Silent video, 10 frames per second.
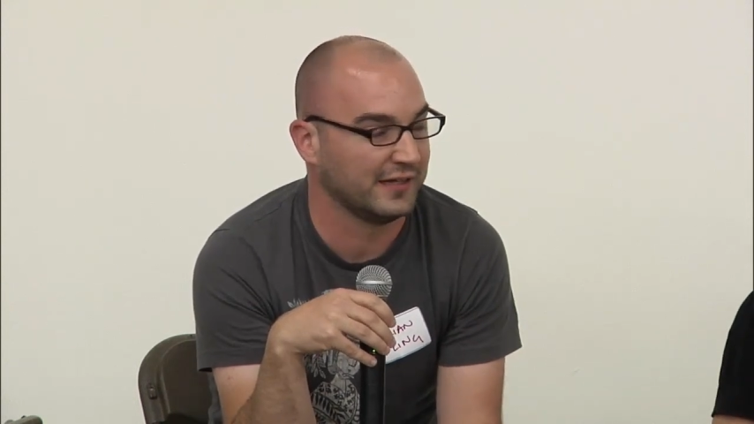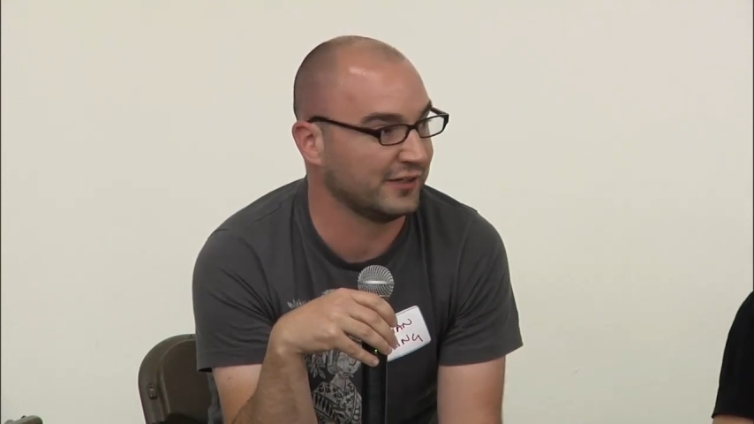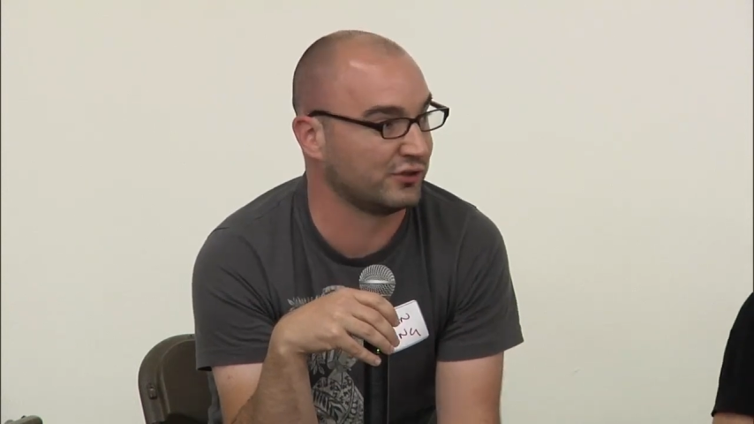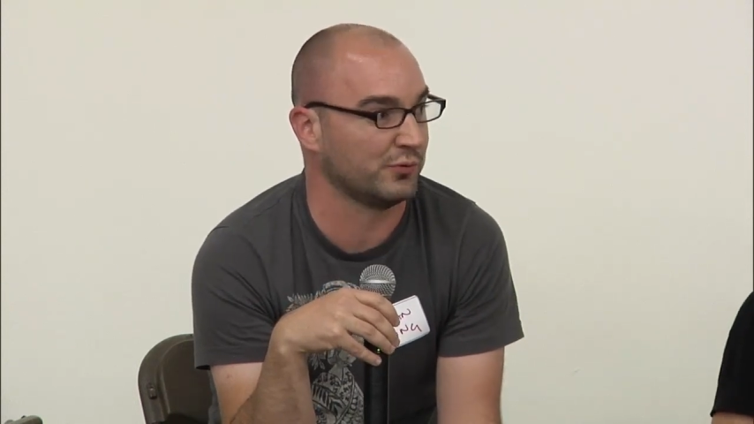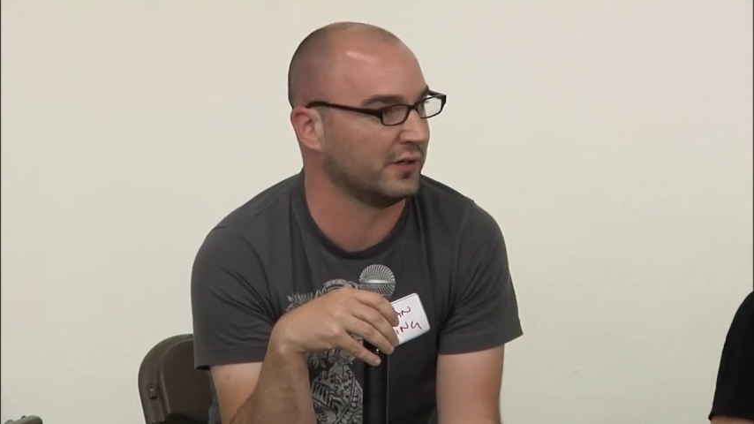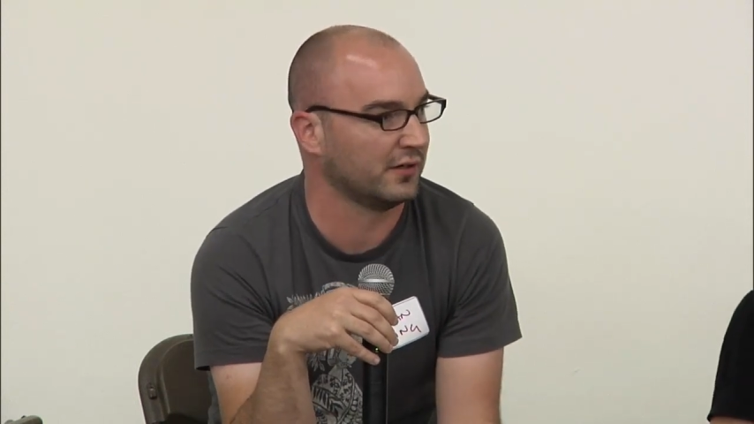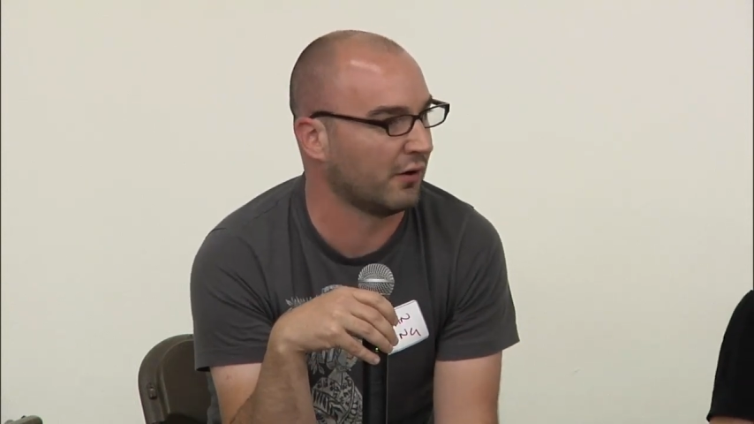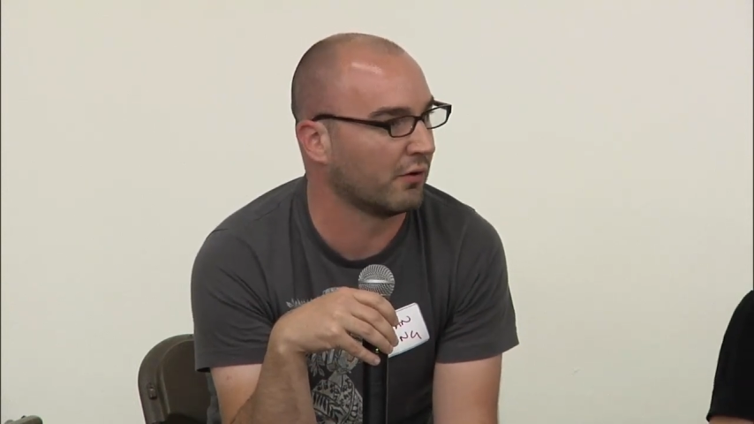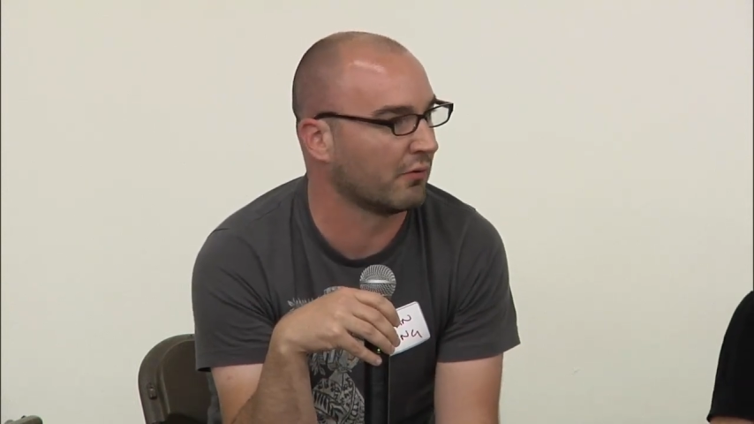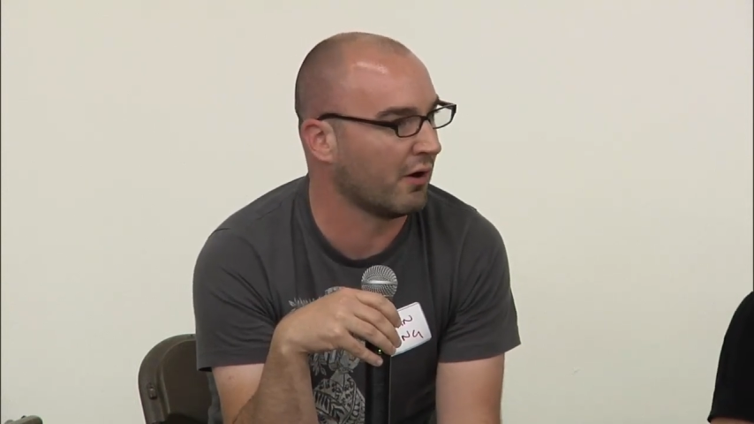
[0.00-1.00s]
you're doing it
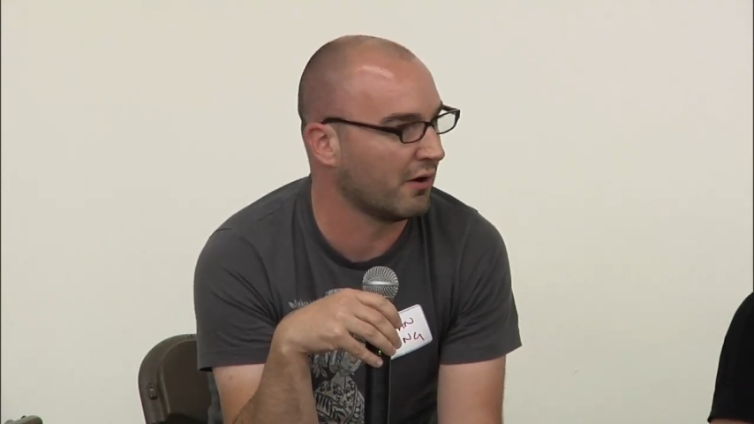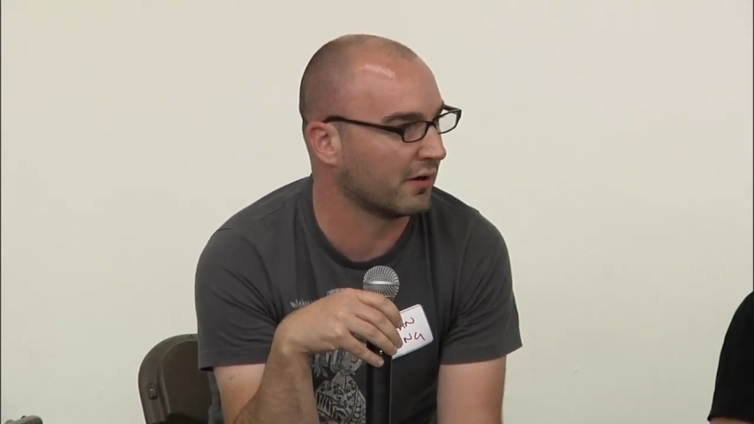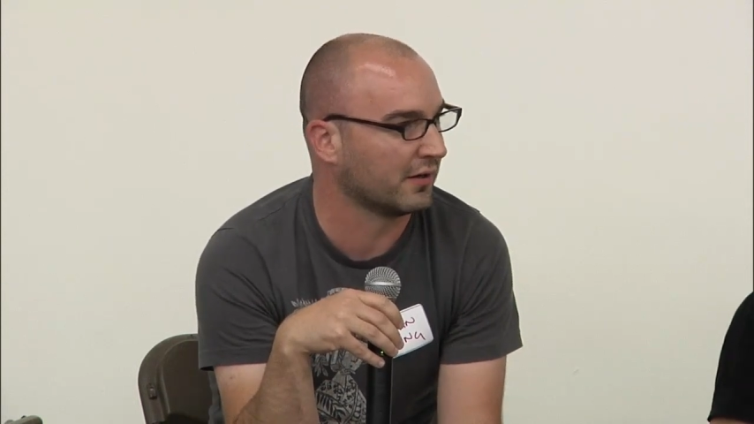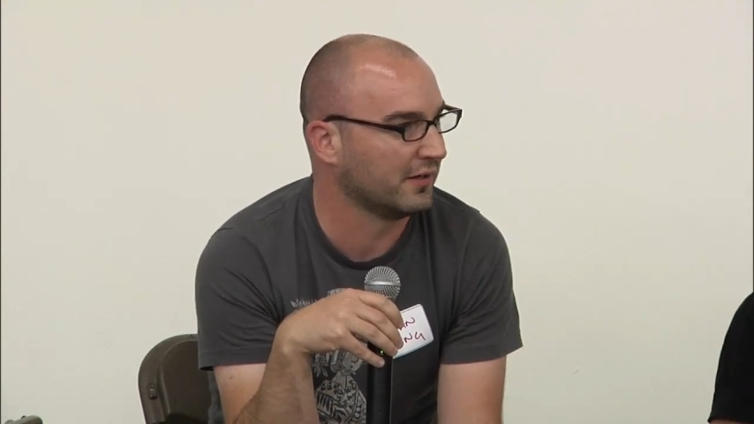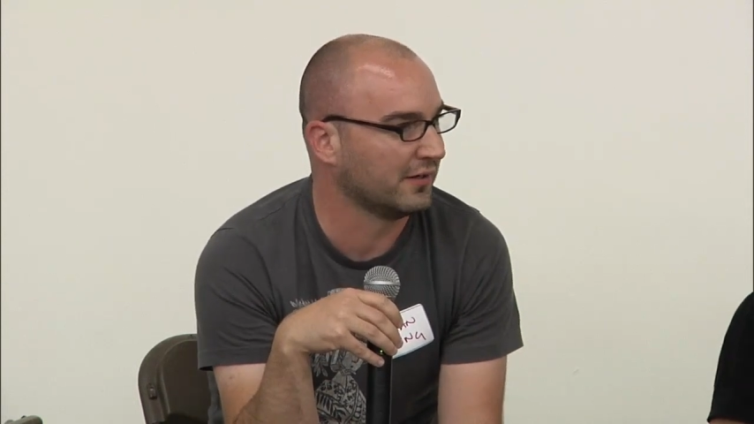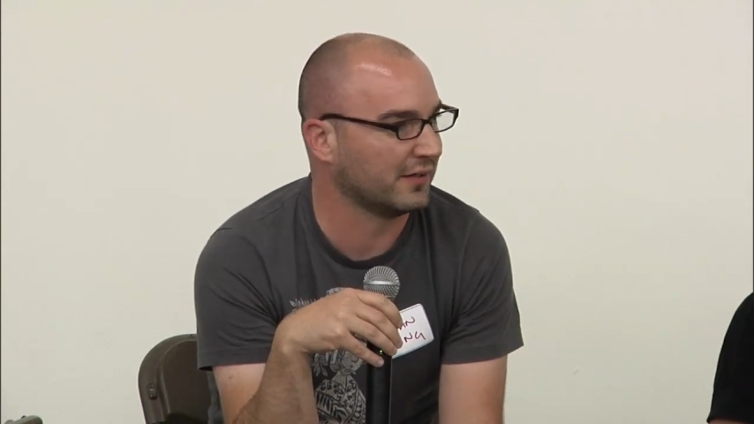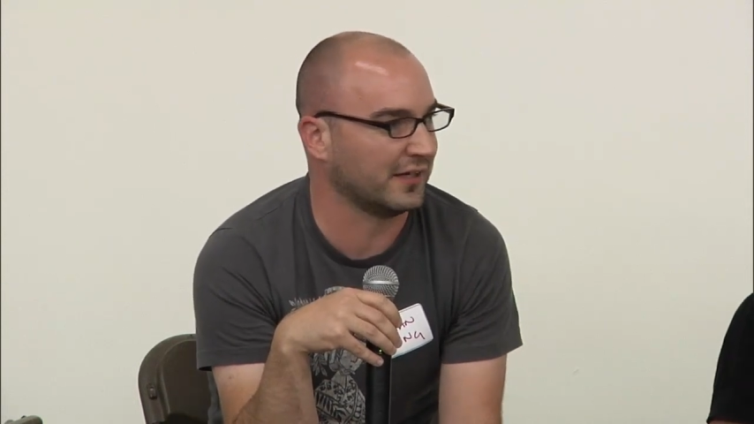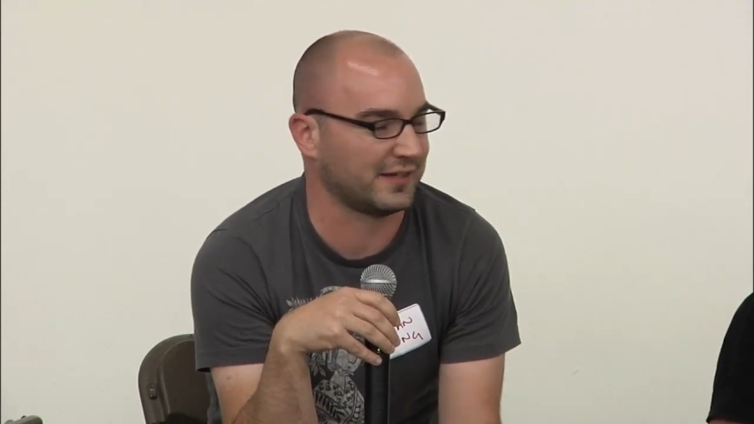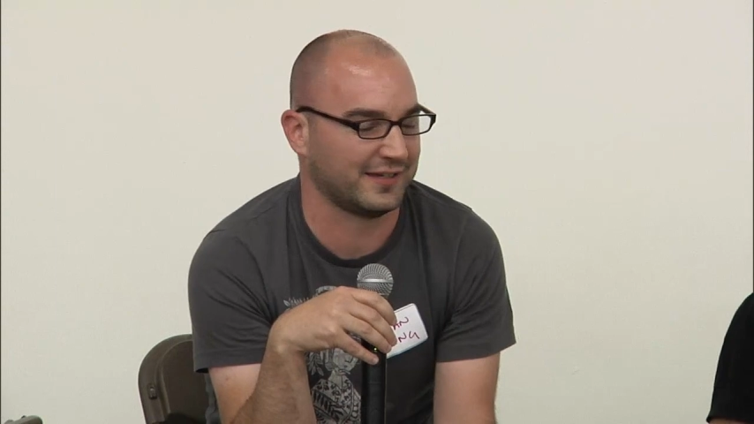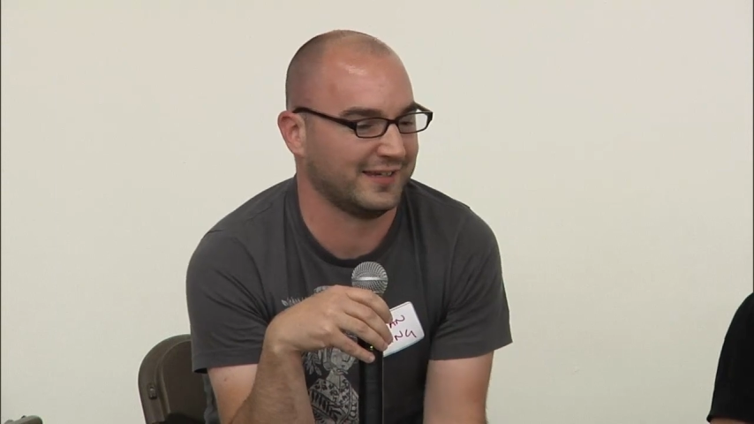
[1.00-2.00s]
all wrong.
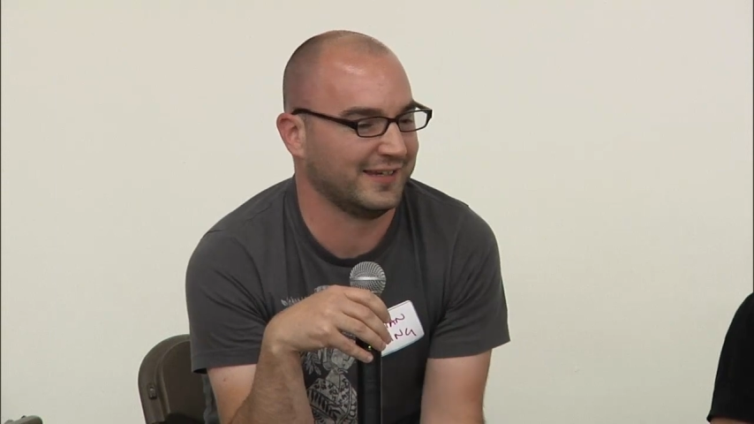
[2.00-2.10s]
Like,